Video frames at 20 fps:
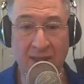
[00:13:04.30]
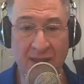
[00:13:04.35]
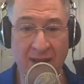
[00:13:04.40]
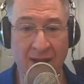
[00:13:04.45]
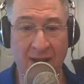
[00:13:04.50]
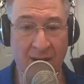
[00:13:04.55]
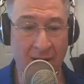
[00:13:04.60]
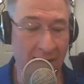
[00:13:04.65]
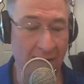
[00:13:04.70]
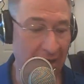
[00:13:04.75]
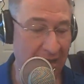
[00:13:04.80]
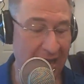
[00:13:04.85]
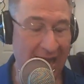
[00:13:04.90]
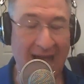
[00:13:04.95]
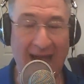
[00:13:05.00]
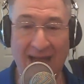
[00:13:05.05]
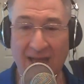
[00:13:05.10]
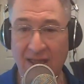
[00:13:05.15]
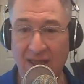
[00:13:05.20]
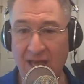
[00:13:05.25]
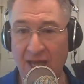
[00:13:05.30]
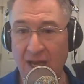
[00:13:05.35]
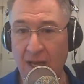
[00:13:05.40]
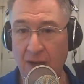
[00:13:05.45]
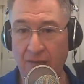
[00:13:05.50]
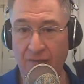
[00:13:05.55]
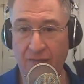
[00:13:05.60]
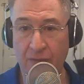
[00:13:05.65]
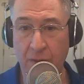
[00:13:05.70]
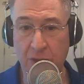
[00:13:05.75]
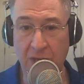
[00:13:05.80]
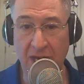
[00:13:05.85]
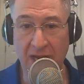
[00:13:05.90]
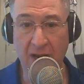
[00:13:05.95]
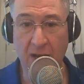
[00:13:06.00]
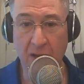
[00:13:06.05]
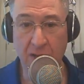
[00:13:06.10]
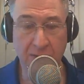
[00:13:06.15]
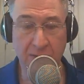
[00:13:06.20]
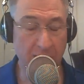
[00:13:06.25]
there. I think for
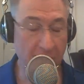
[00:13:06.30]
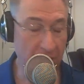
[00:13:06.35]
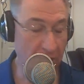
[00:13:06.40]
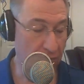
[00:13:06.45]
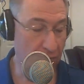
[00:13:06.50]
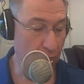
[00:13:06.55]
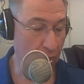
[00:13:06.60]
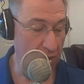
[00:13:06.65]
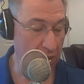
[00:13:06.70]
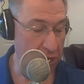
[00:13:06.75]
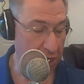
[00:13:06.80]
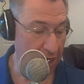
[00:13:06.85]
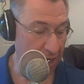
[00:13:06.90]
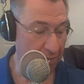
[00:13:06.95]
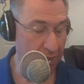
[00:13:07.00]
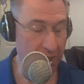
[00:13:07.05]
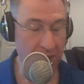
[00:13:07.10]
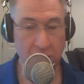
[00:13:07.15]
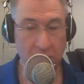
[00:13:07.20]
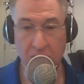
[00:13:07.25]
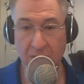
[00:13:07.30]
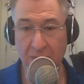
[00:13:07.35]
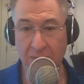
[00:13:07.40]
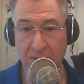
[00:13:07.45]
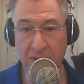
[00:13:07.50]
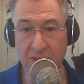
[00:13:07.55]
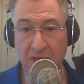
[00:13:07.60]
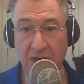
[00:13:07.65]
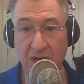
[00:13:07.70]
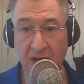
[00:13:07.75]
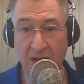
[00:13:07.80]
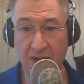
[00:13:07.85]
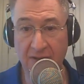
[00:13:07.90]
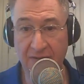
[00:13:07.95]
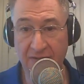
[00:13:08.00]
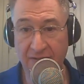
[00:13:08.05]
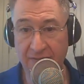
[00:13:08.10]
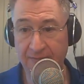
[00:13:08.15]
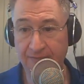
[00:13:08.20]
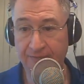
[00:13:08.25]
J.R. Smith, 1 championship is
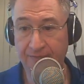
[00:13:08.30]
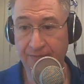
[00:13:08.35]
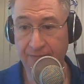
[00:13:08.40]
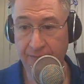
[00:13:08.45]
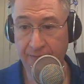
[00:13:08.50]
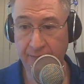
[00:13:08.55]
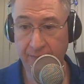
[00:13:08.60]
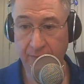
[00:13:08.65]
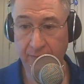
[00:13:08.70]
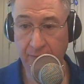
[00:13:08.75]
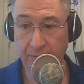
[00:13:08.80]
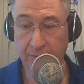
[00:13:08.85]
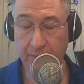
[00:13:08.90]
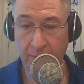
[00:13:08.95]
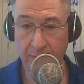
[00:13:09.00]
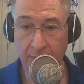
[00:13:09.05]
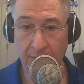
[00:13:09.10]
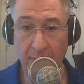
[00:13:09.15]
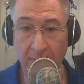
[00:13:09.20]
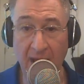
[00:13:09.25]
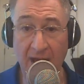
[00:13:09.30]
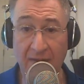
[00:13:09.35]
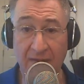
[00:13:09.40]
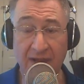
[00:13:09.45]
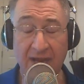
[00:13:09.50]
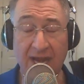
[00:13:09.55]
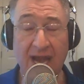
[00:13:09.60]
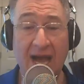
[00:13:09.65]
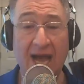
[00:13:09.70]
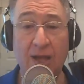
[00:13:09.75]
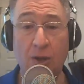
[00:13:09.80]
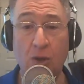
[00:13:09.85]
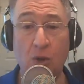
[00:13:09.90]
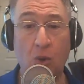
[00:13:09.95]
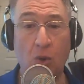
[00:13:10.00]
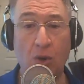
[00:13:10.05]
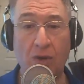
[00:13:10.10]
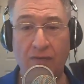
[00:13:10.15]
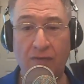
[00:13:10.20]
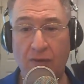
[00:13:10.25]
enough. I think Kyle
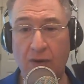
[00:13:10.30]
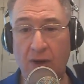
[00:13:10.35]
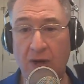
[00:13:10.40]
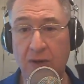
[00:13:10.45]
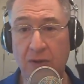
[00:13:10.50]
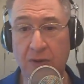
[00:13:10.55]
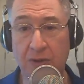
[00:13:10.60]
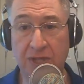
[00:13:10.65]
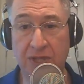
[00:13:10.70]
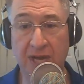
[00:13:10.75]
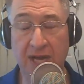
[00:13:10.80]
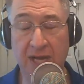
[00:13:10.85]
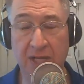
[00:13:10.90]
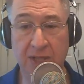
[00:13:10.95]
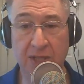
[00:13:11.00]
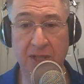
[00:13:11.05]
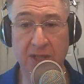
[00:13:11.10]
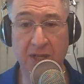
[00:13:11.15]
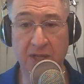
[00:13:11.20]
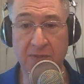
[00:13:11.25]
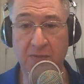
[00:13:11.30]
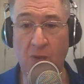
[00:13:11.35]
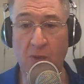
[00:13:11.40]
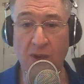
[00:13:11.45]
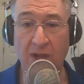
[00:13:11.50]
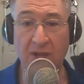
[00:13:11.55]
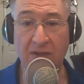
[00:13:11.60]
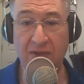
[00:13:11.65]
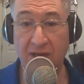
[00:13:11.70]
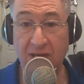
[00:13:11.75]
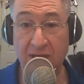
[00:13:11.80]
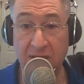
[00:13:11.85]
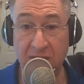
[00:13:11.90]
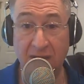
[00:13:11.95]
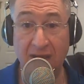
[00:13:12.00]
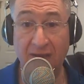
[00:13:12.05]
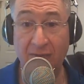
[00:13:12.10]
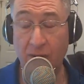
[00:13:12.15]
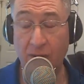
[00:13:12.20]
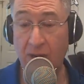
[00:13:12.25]
Korver understands at this point that he's
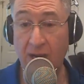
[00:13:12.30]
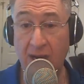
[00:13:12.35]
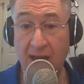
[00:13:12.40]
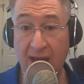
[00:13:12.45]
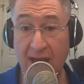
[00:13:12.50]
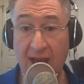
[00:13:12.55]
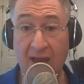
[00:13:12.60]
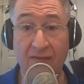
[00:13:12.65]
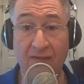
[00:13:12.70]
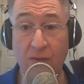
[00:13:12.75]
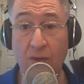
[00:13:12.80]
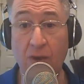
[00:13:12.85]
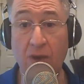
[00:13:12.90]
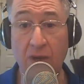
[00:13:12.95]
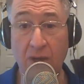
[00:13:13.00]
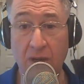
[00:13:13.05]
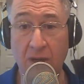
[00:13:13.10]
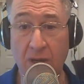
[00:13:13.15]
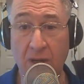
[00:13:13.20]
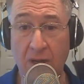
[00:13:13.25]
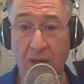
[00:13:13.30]
never going to have one.